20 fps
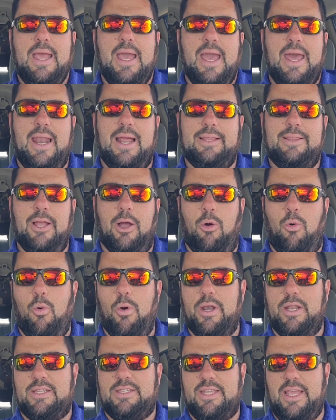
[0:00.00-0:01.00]
And I don't
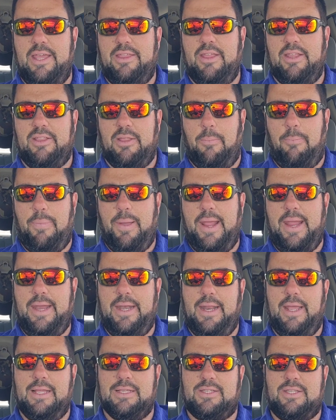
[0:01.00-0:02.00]
want to say that the
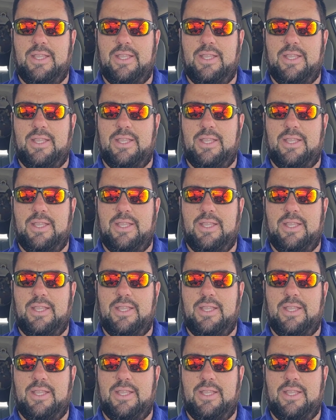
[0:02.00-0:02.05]
paint is